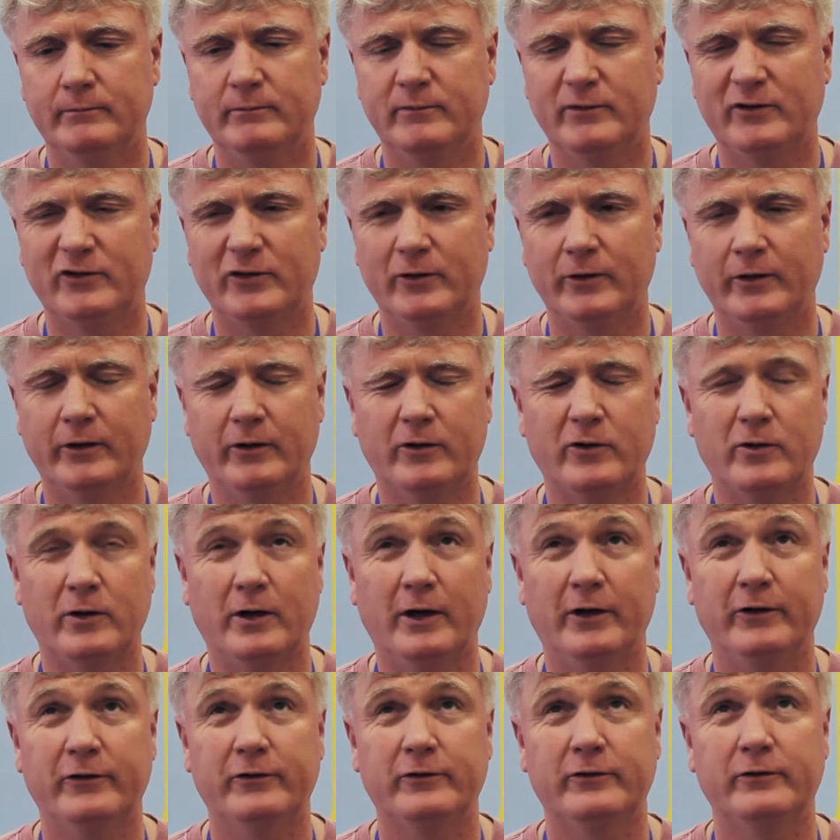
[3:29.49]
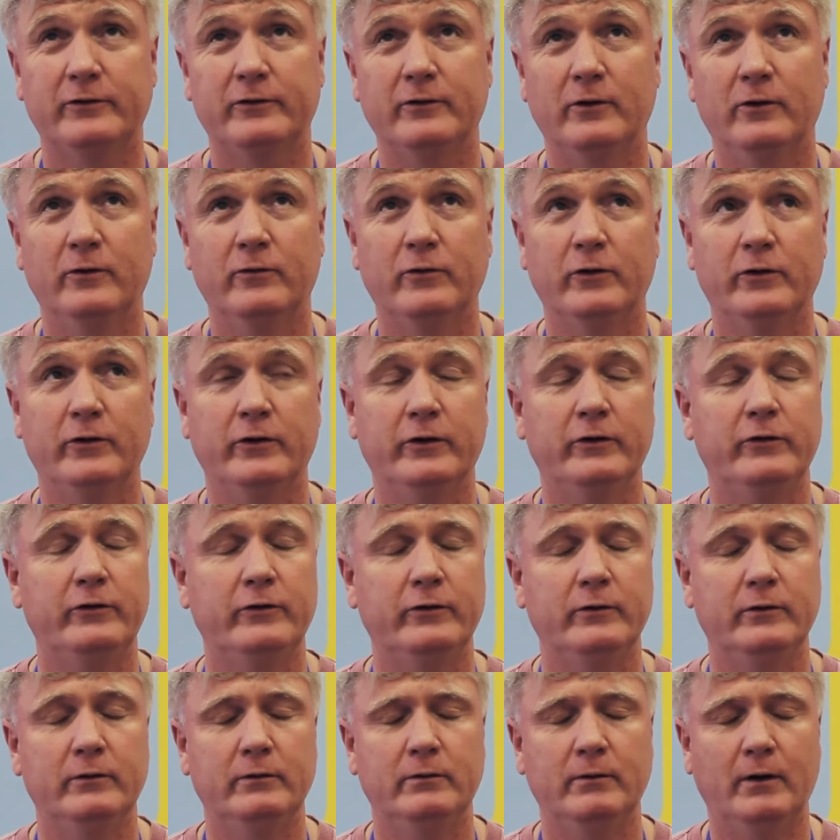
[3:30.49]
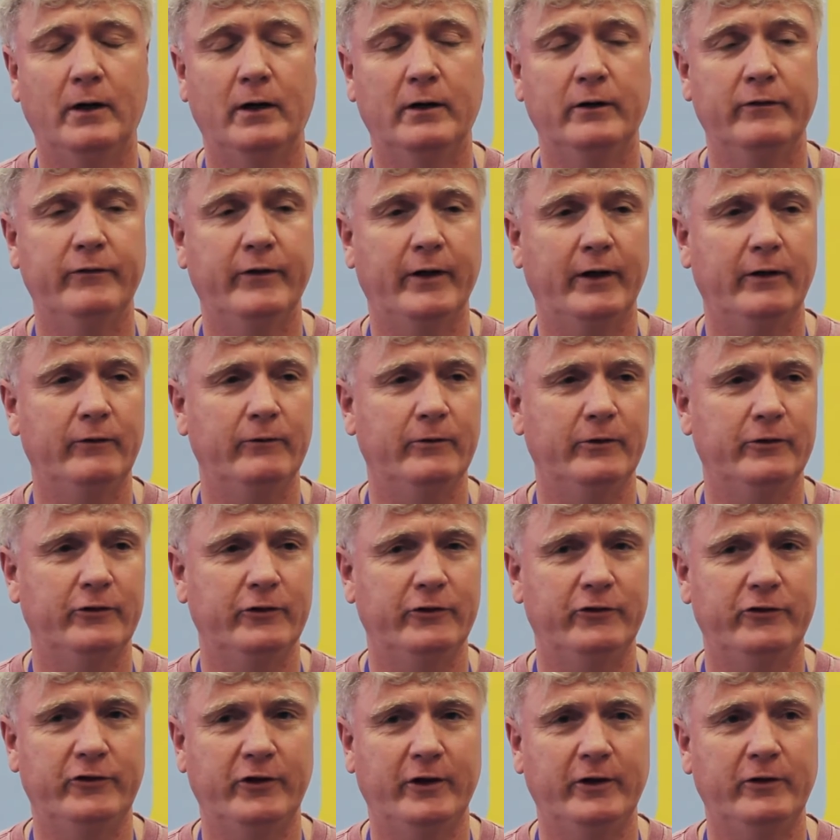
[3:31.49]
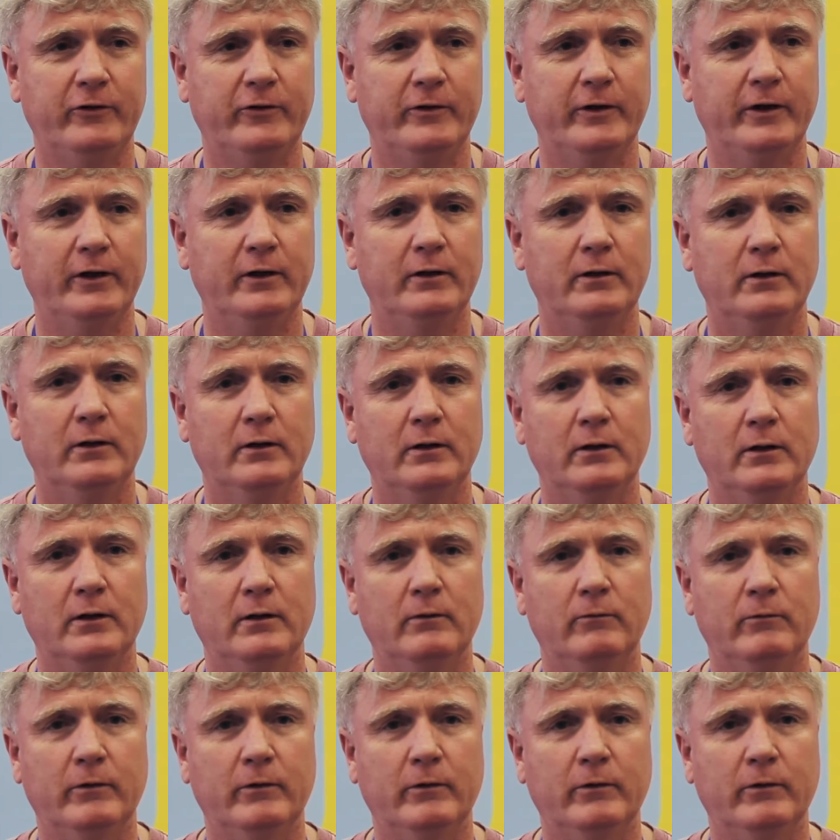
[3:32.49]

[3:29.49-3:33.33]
sorry to cross over into our event, which is JCrete.